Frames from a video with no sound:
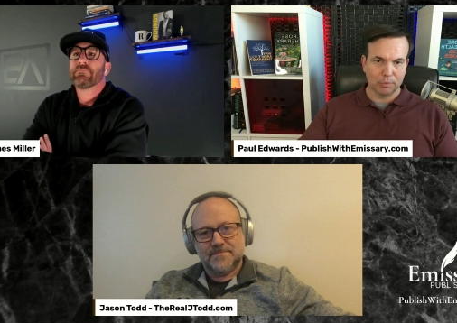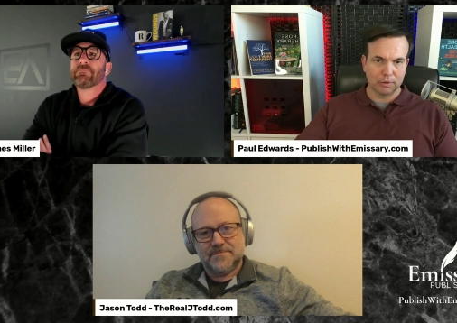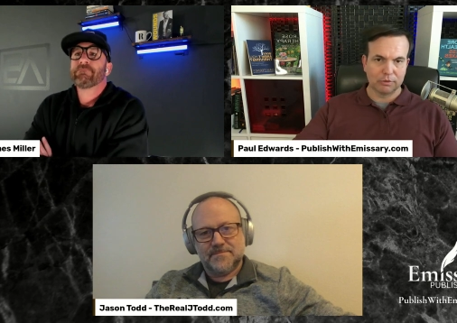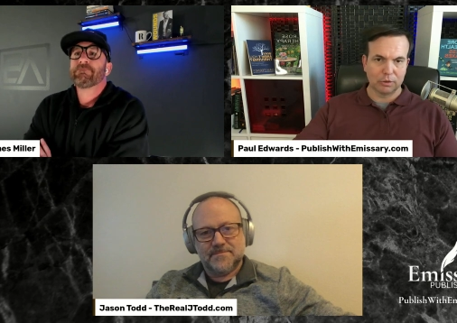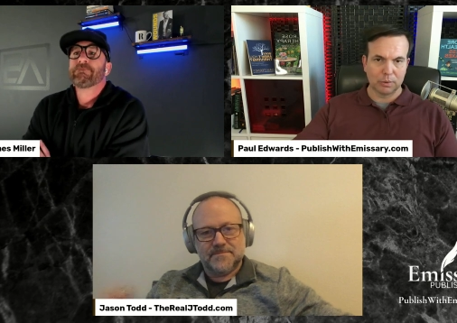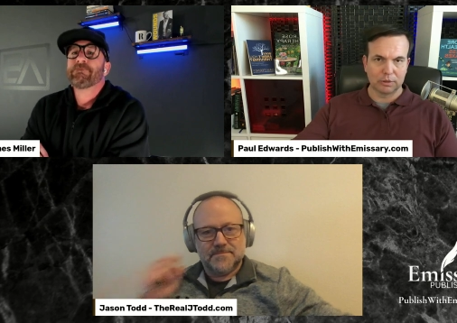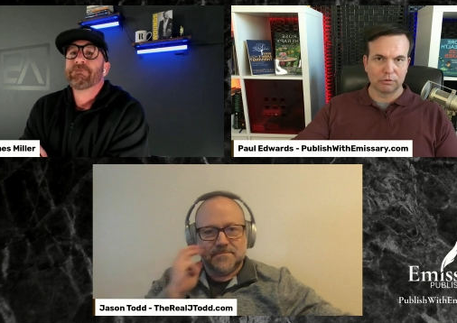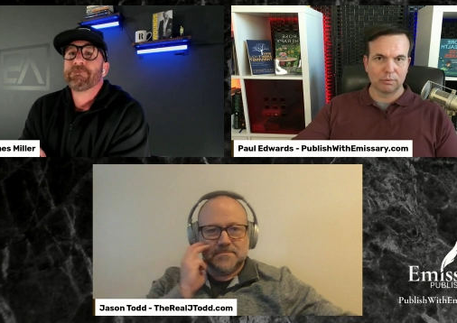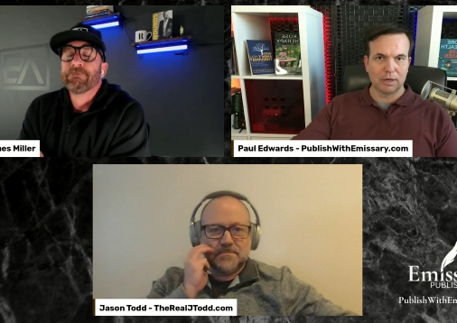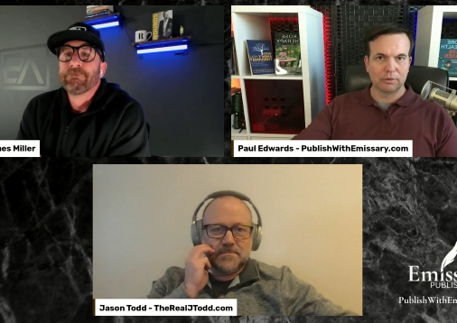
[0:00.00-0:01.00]
Speaker 1: What's the
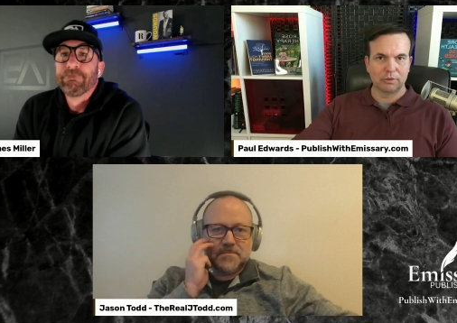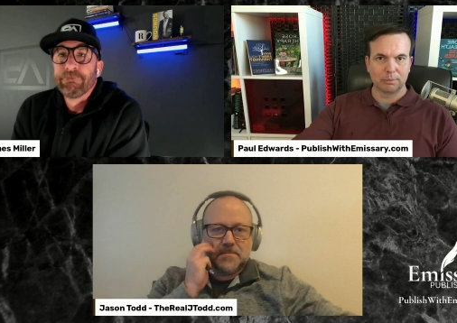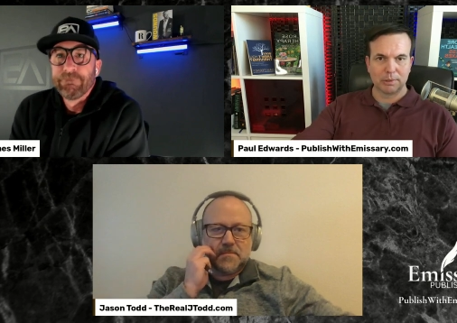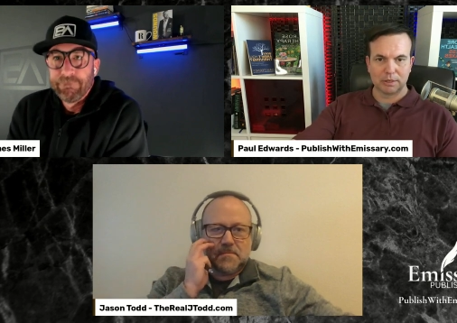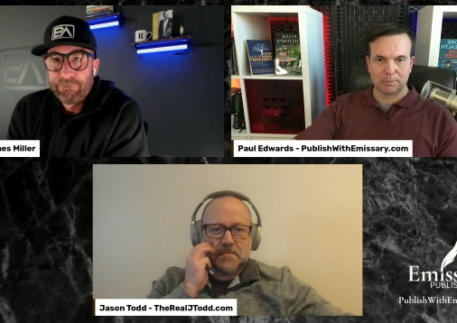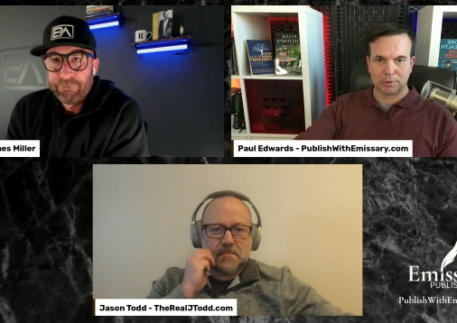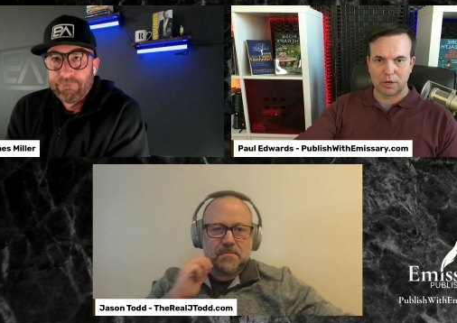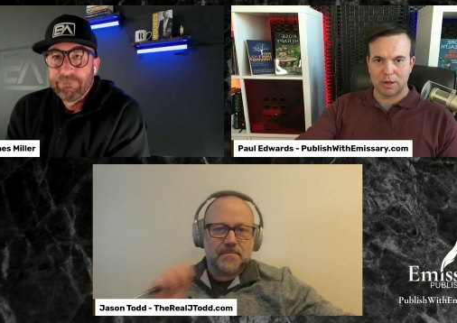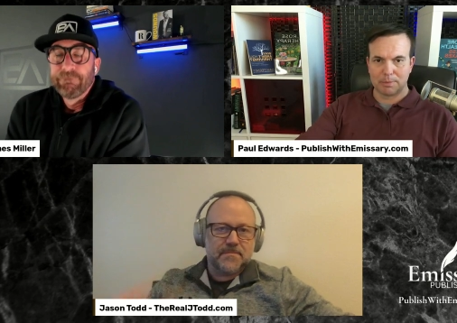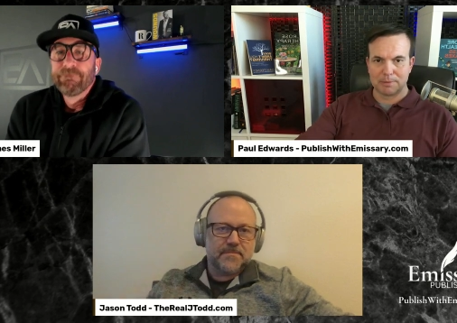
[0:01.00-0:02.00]
quickest route to pick up a
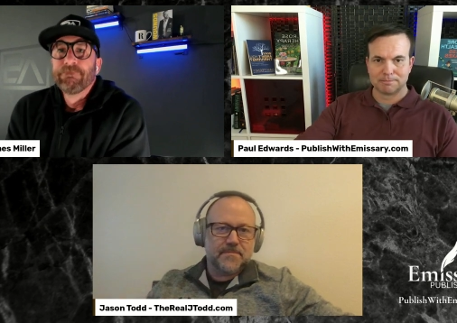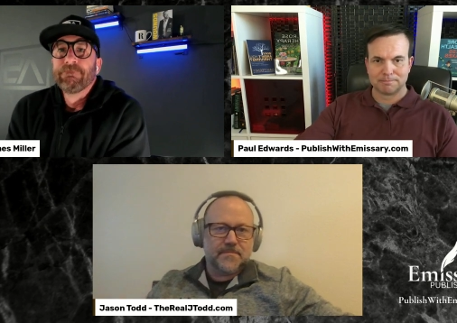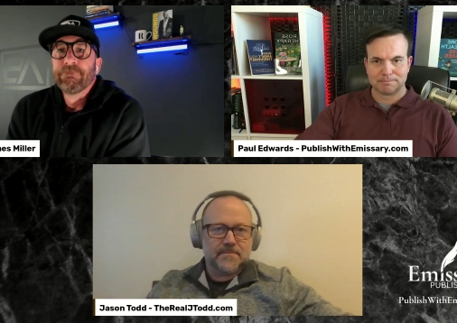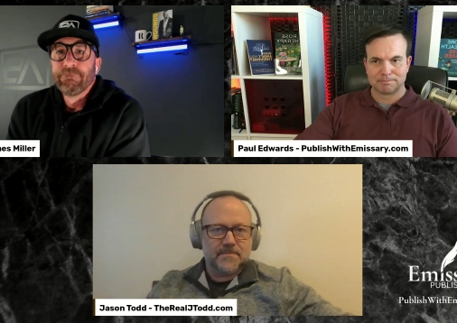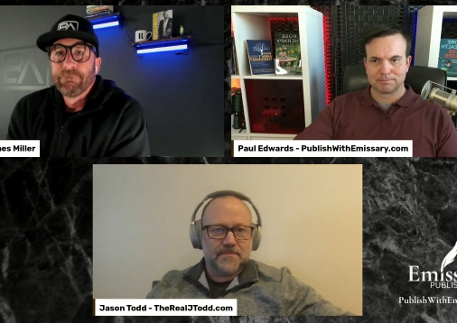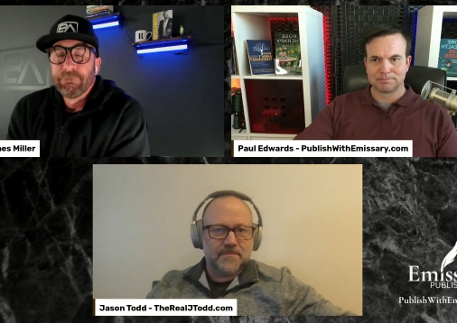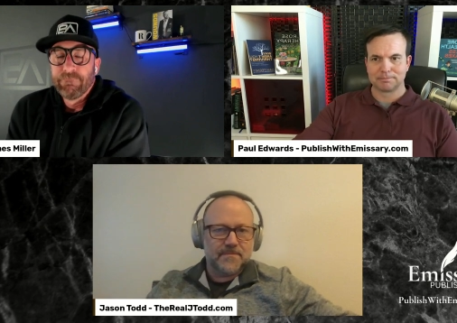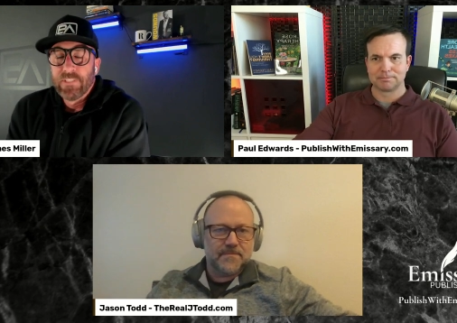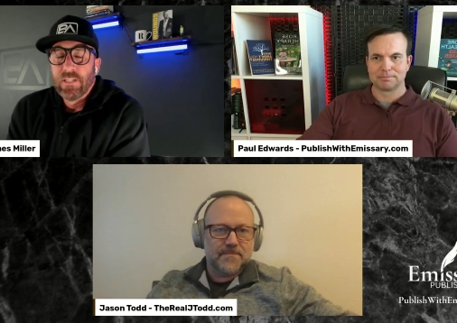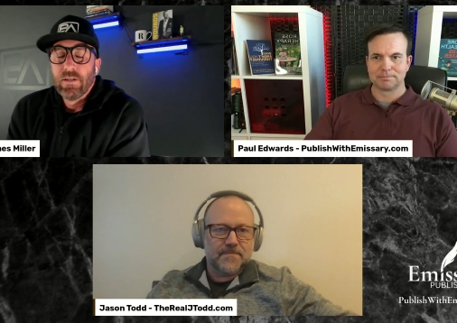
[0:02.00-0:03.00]
copy?
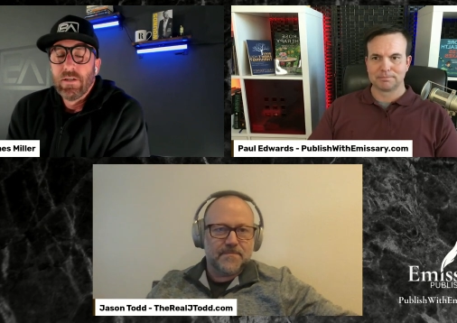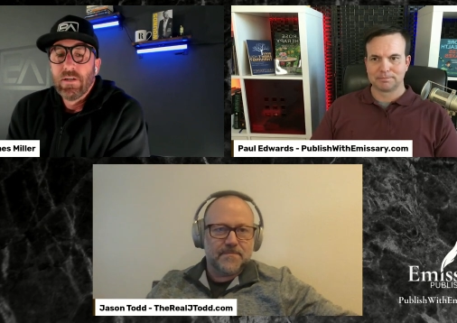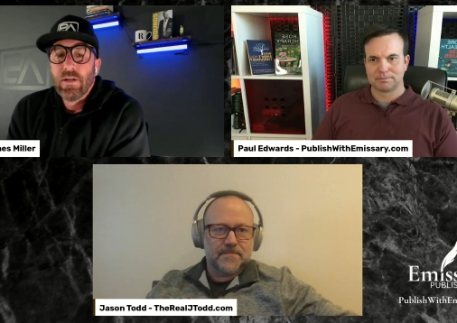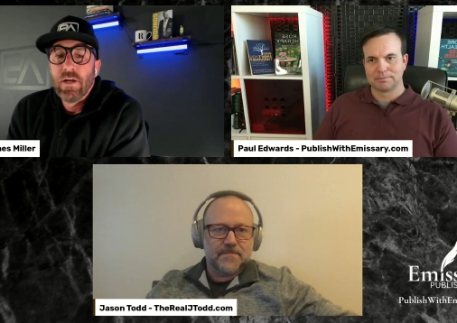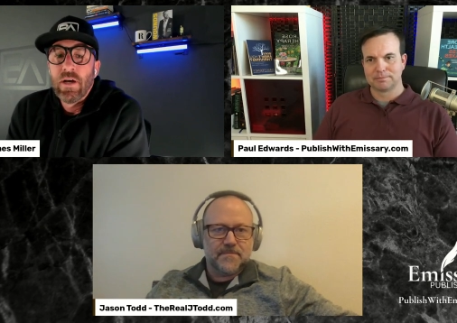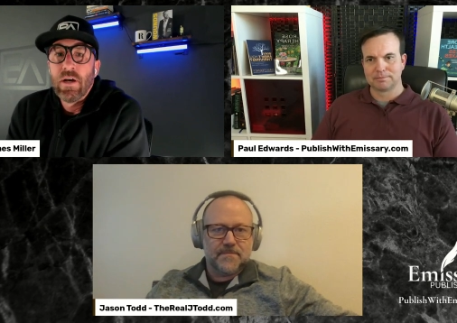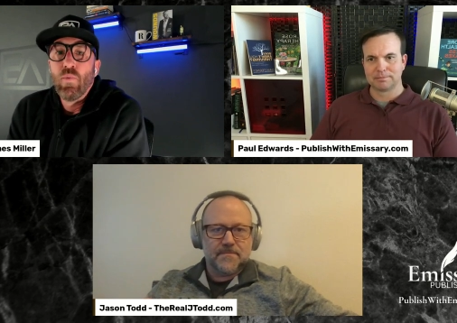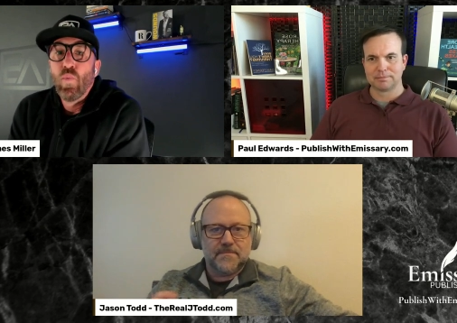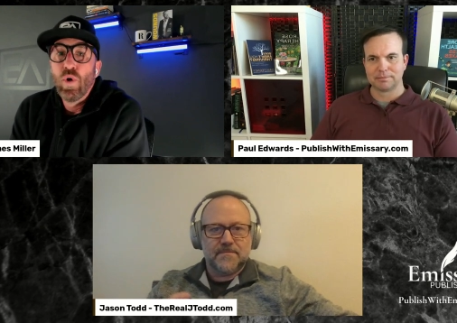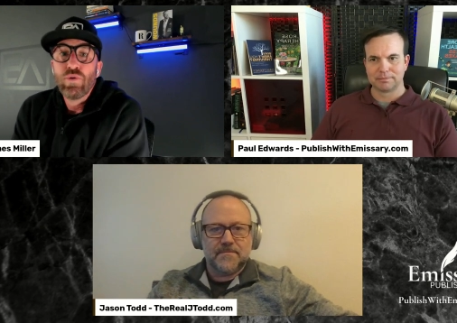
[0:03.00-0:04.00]
Speaker 2: Uh,
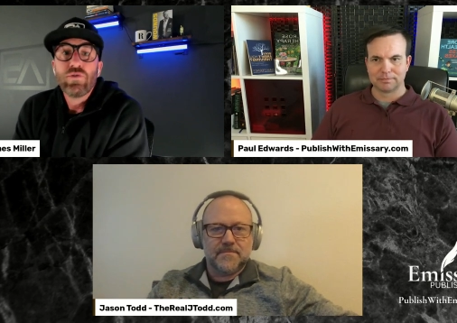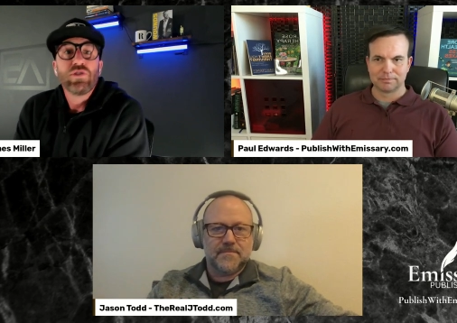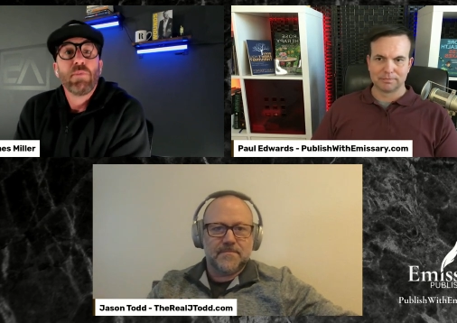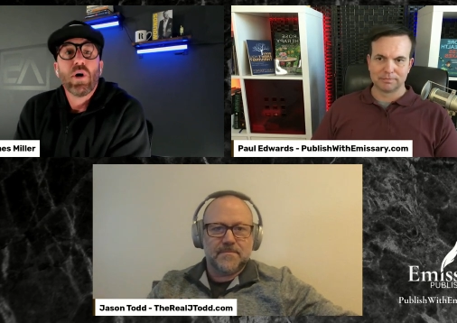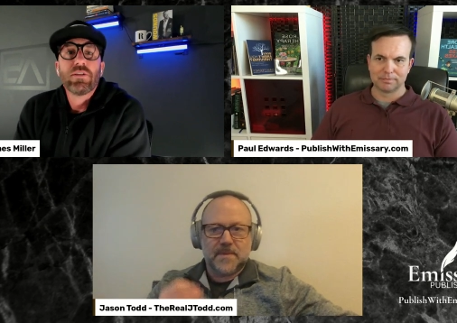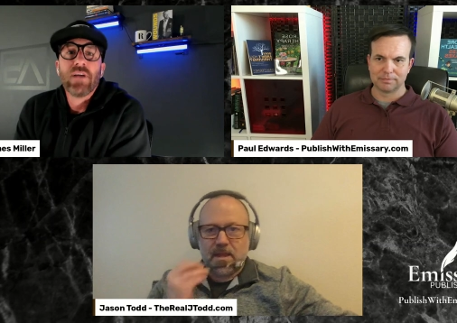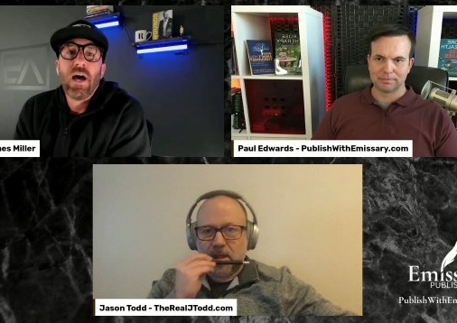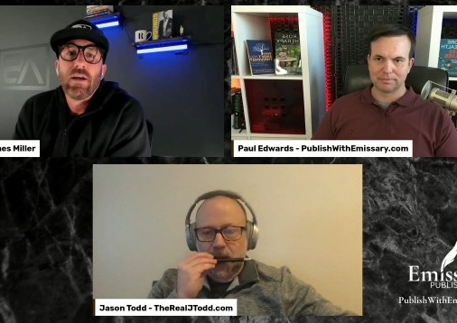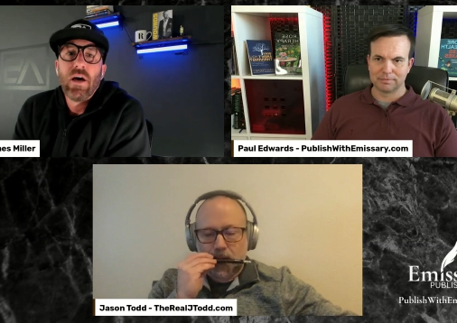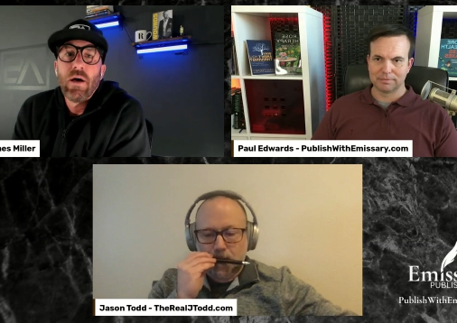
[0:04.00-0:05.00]

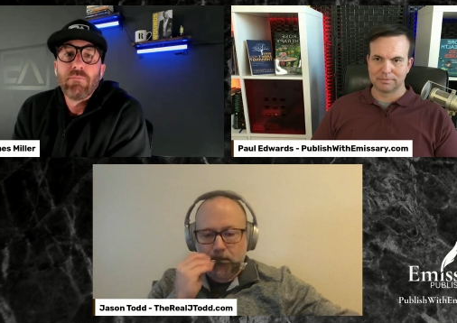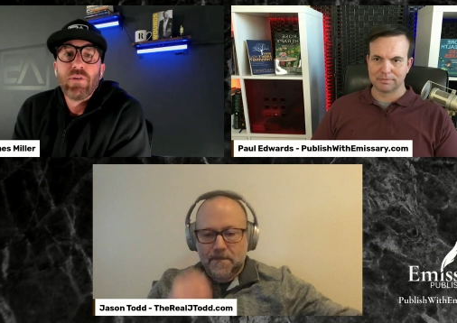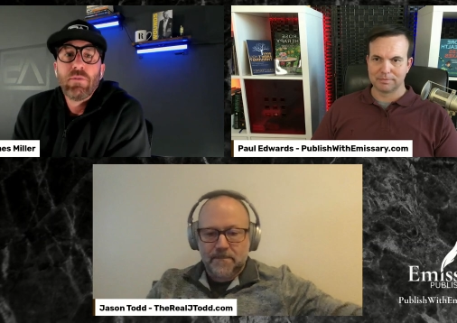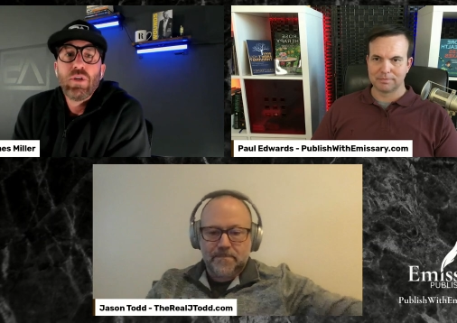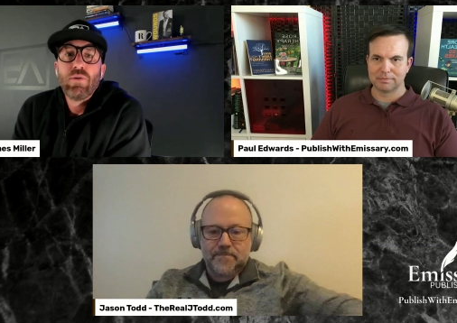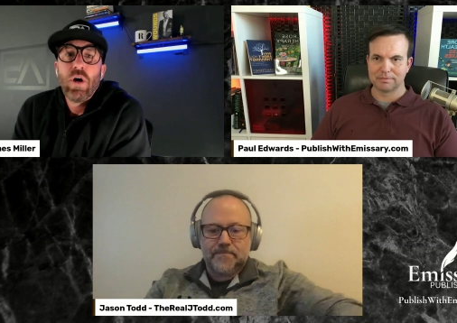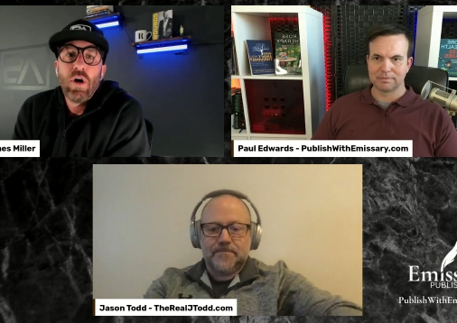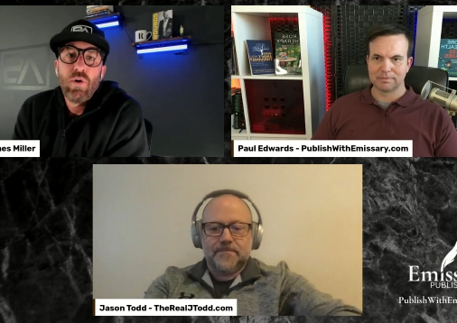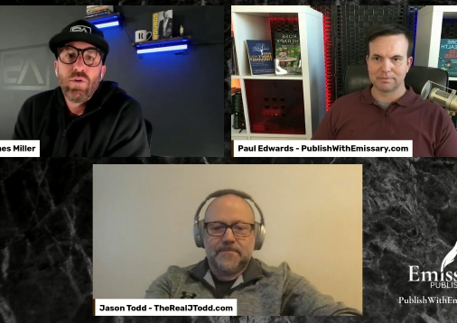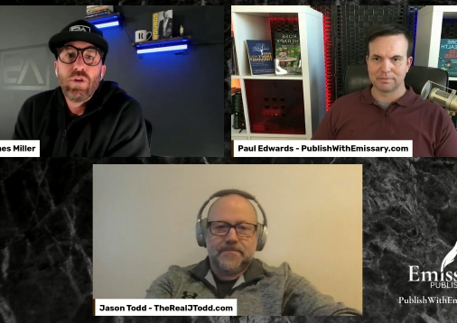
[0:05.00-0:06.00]
woundsbook.com, W
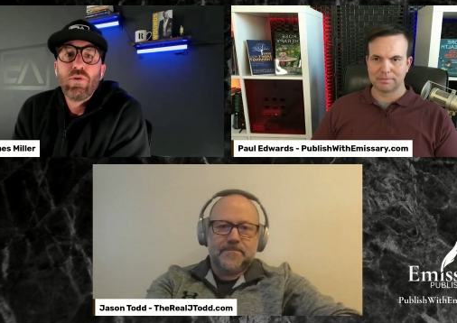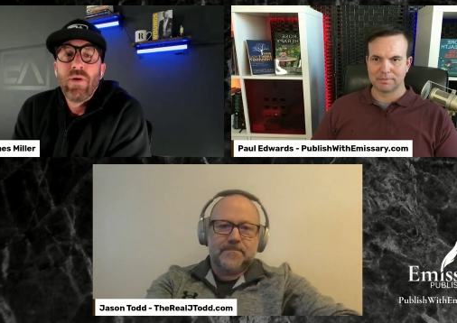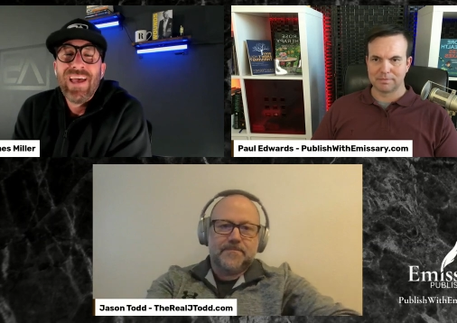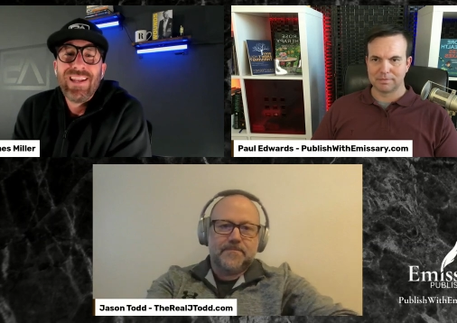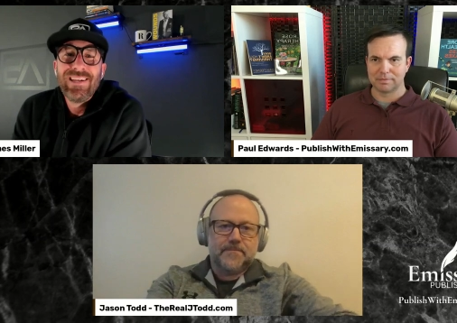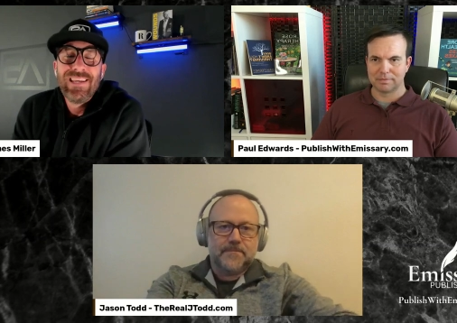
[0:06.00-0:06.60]
O U N